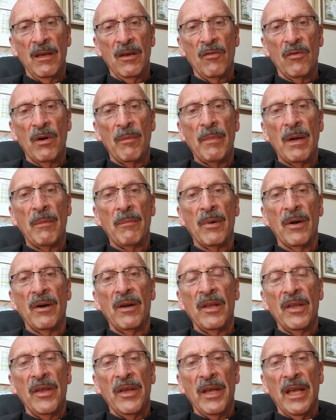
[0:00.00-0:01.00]
Remember,
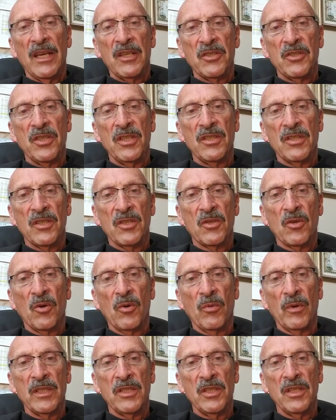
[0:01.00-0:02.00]
as
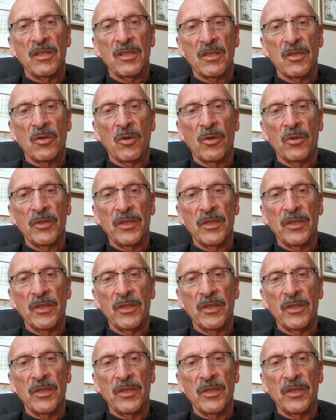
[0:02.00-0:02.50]
what Jesus told